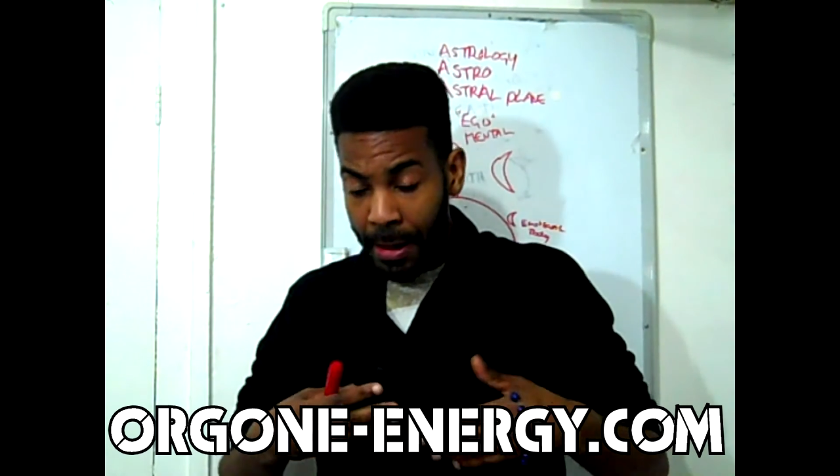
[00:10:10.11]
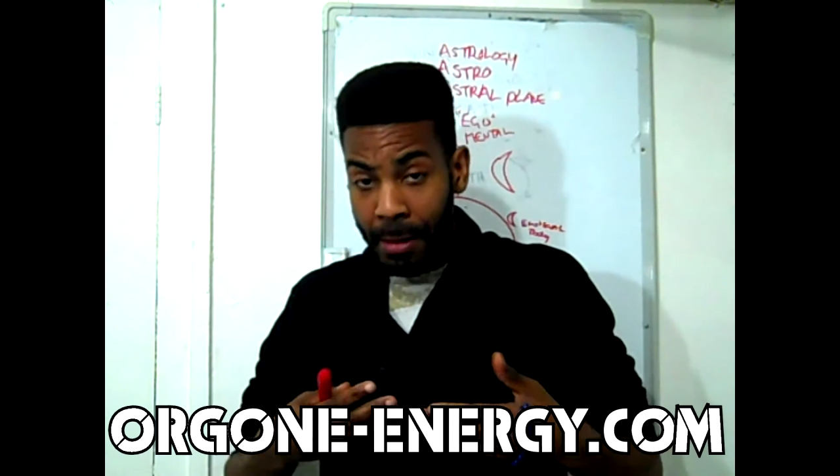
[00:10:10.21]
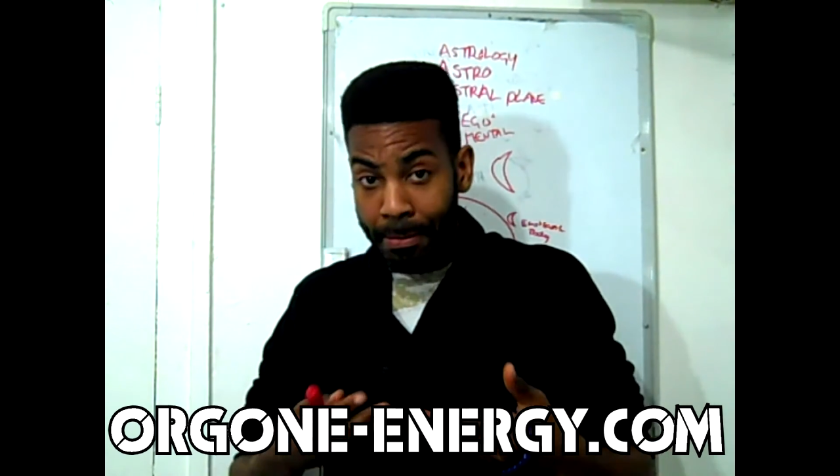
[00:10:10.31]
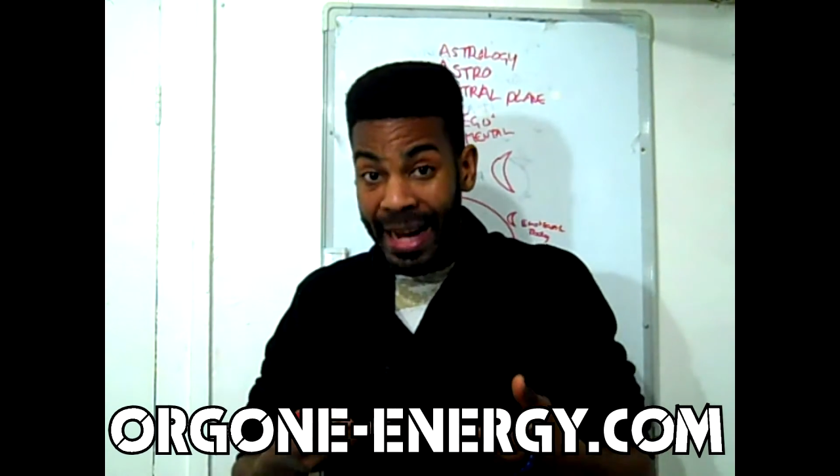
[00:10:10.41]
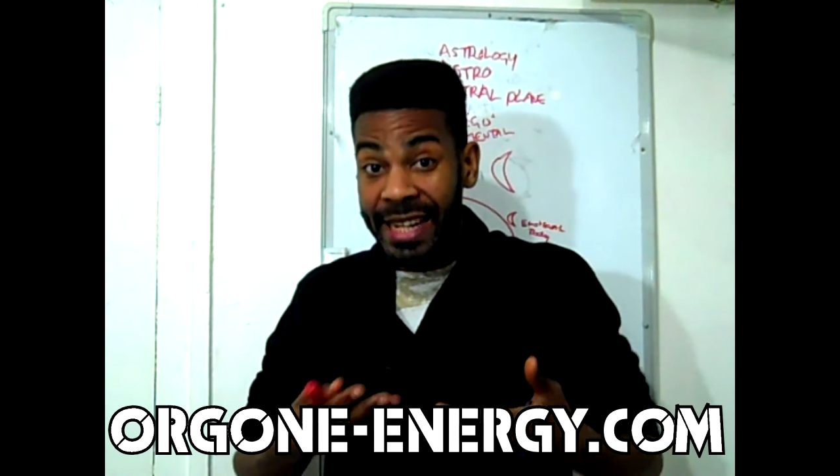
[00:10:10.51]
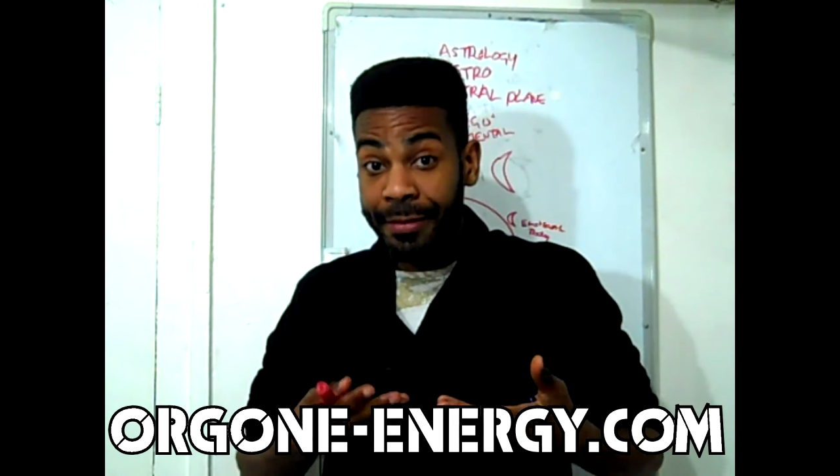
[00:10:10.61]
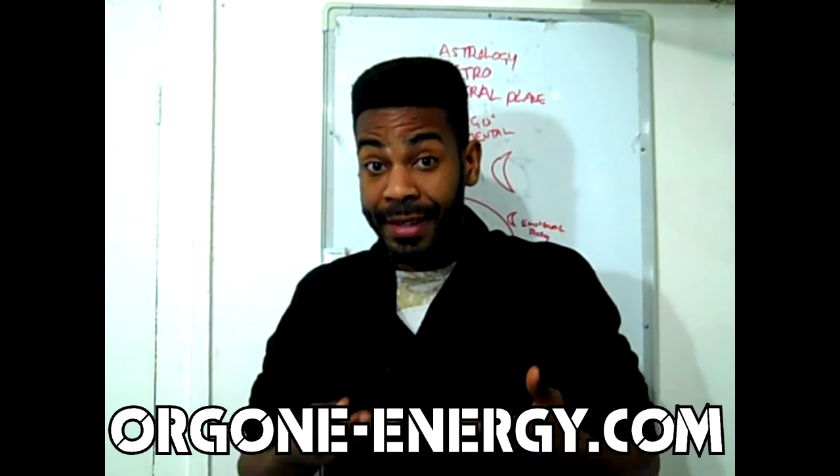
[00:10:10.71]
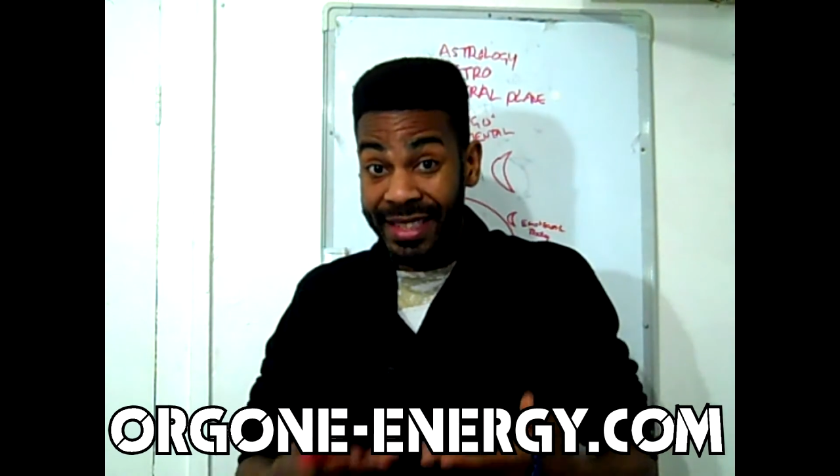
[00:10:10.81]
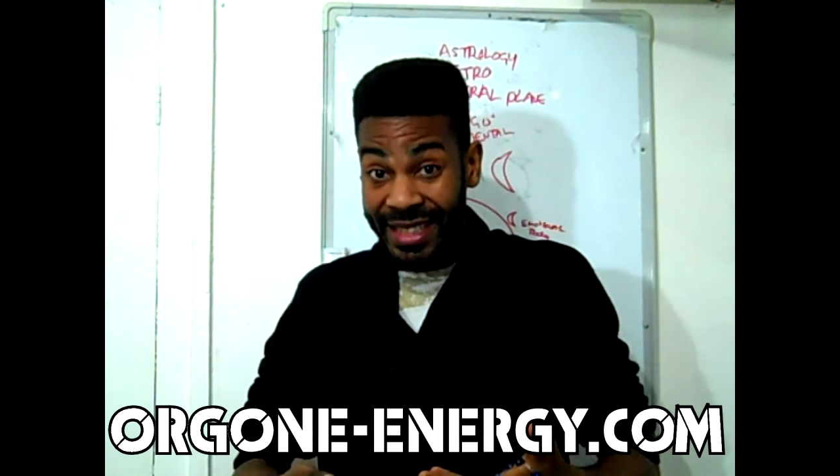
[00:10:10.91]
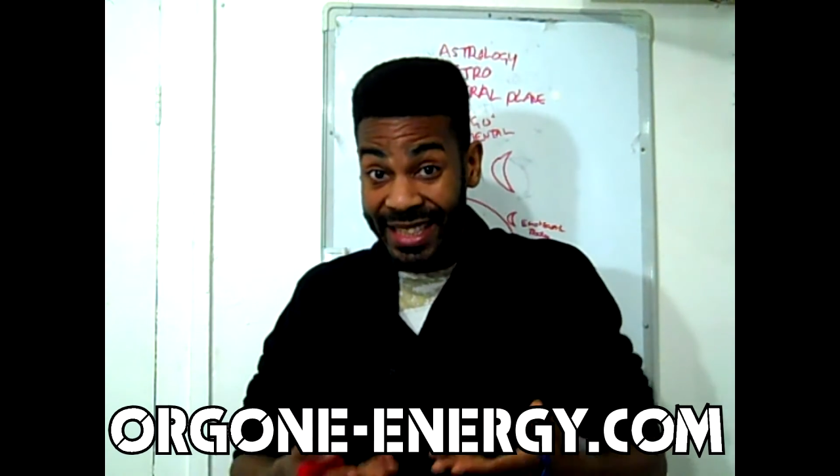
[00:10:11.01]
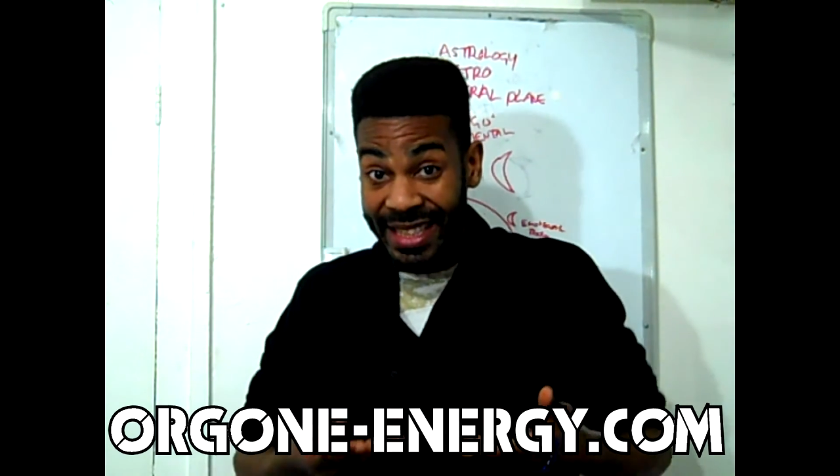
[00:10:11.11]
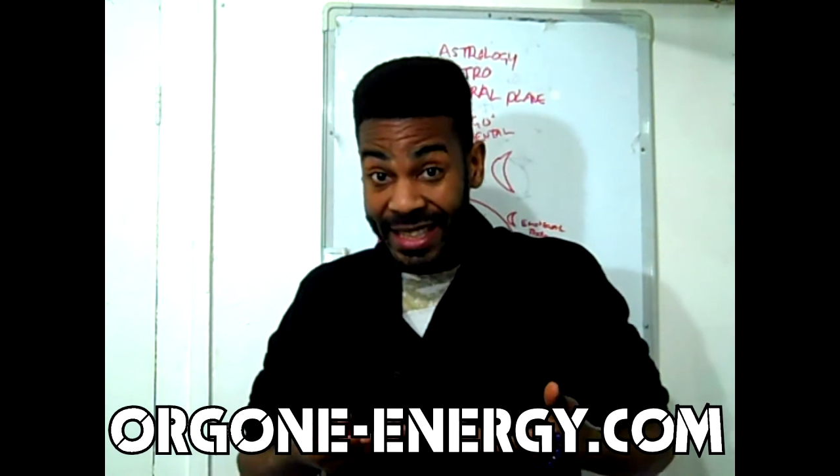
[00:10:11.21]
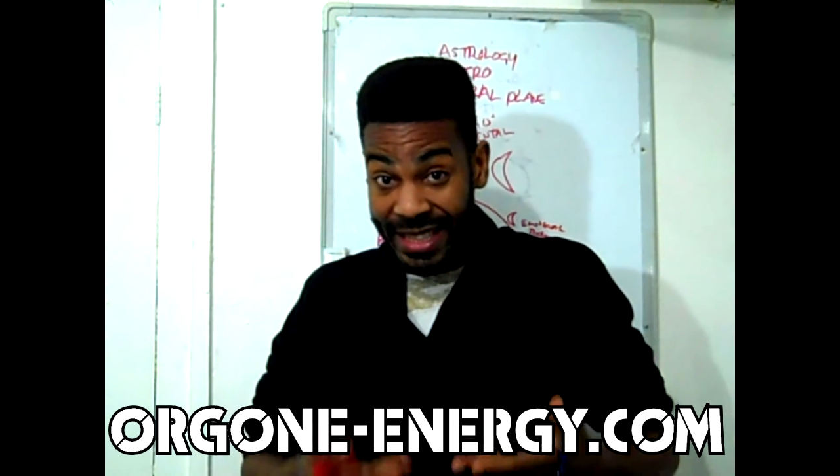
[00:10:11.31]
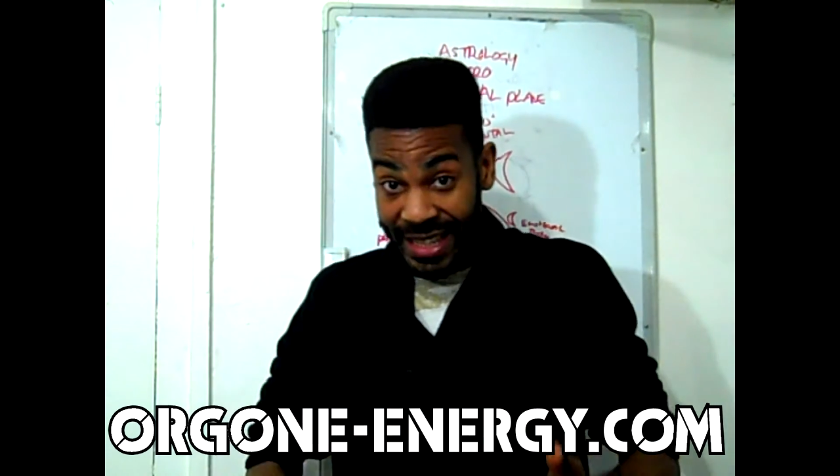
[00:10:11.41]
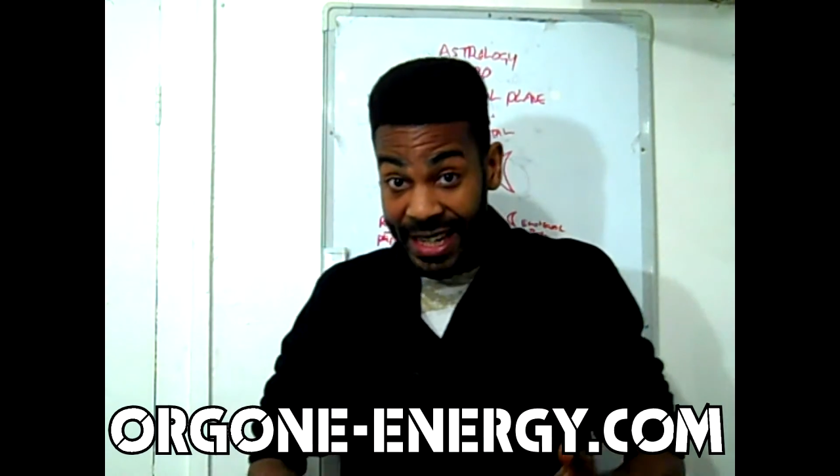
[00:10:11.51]

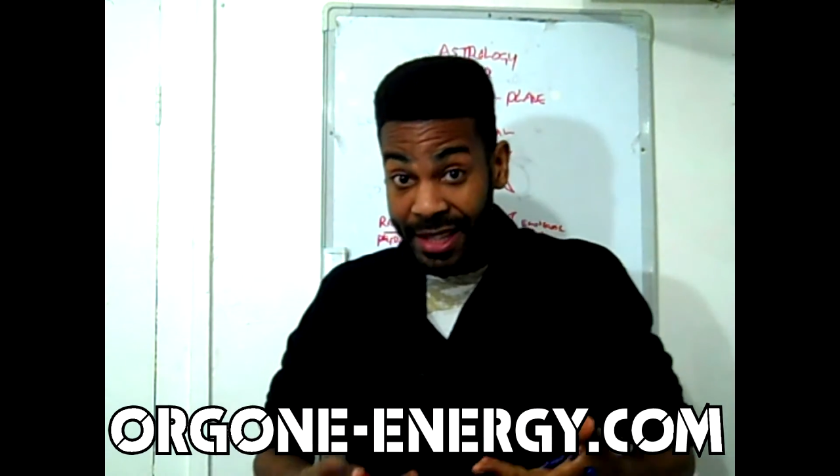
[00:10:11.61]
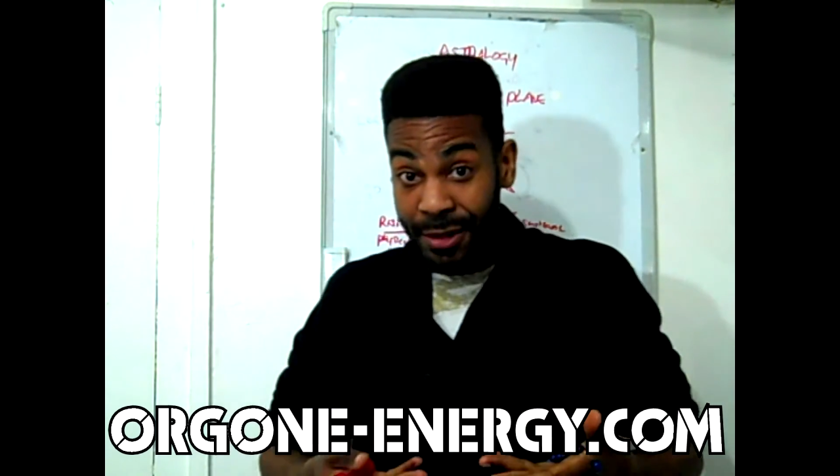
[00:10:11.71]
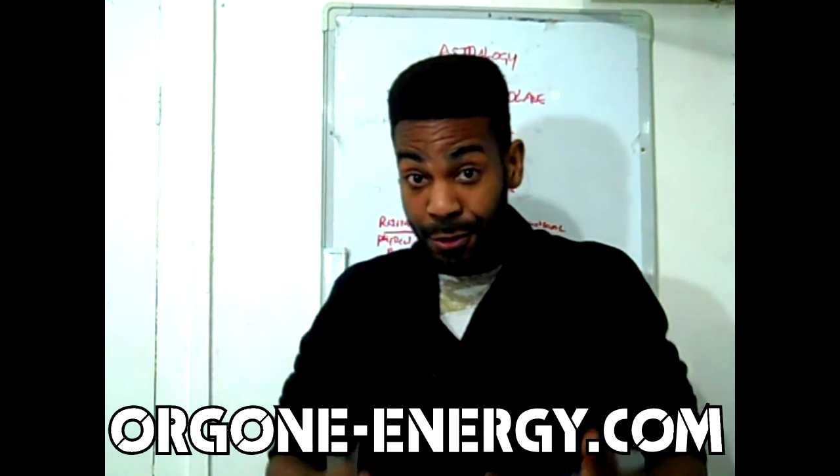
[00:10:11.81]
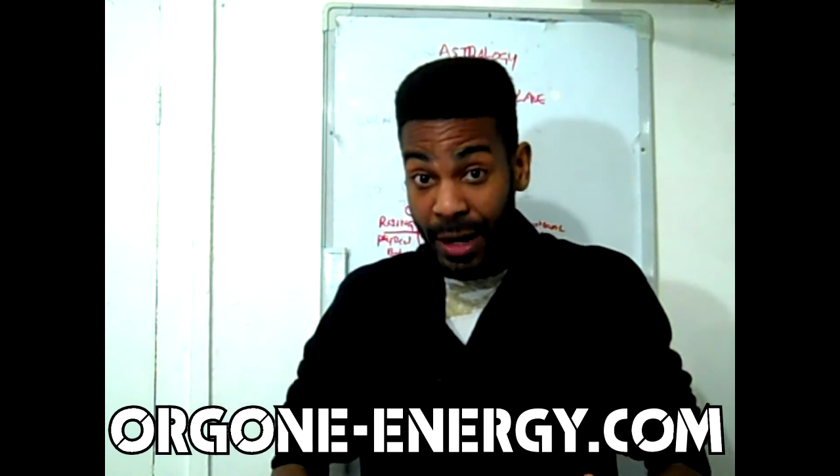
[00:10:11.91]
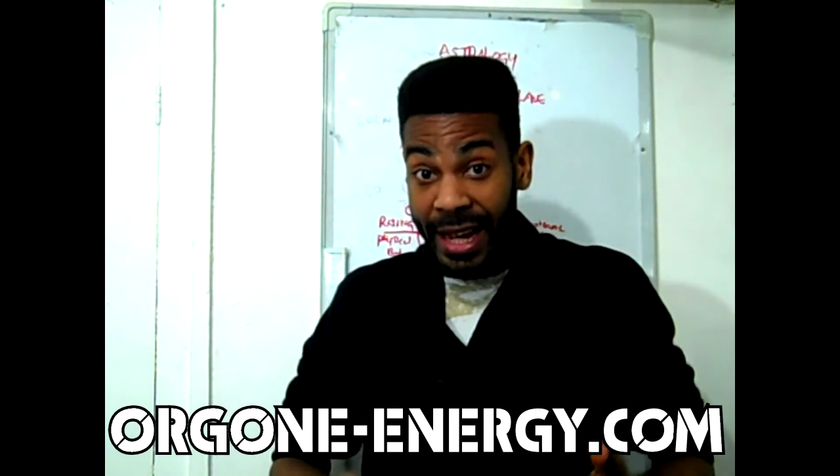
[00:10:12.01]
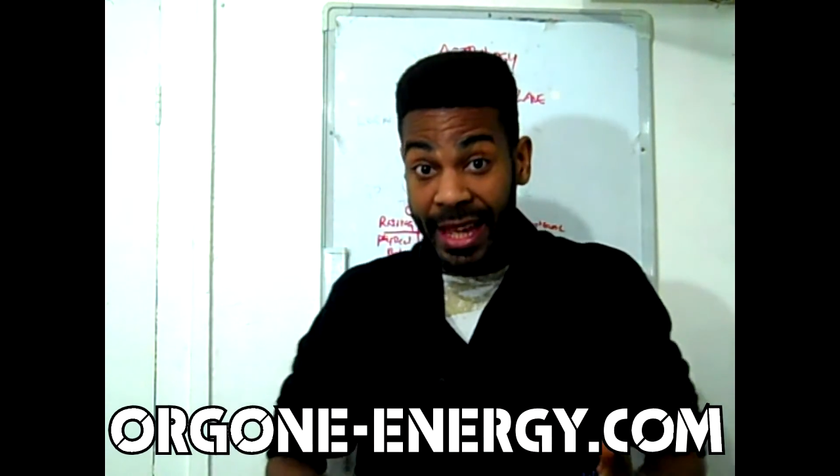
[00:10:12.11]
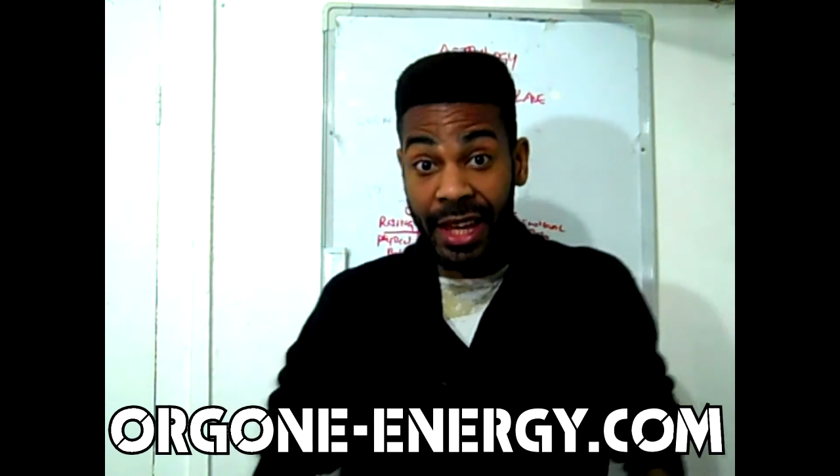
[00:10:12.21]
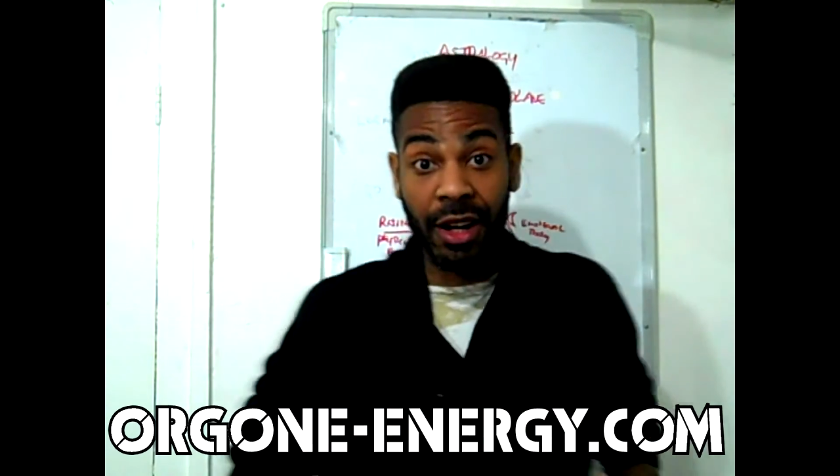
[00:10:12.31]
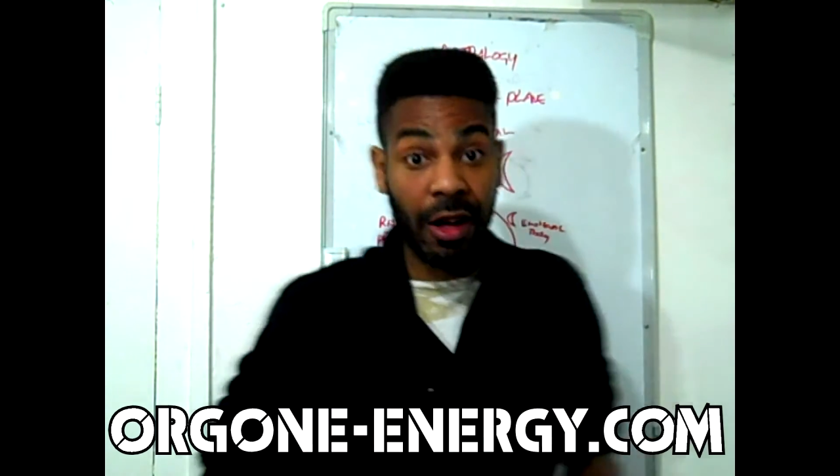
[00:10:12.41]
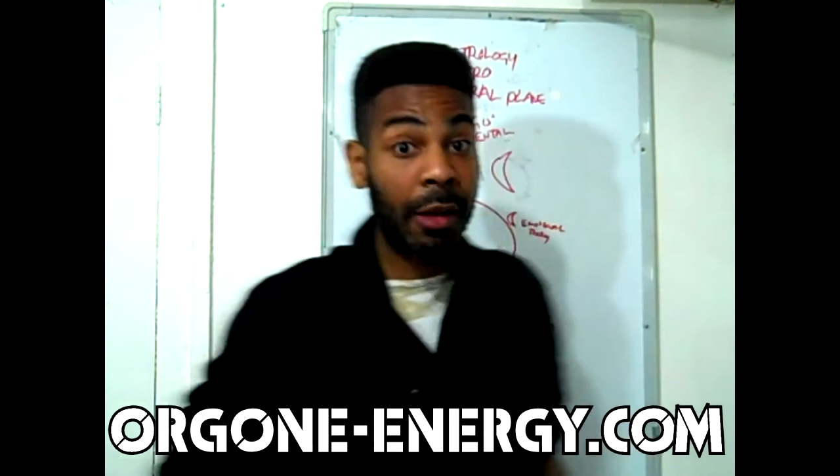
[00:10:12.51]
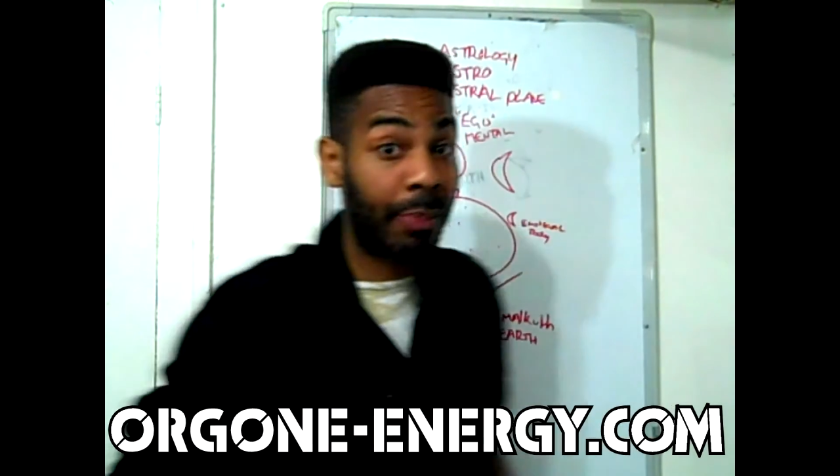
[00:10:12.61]
manifesting right here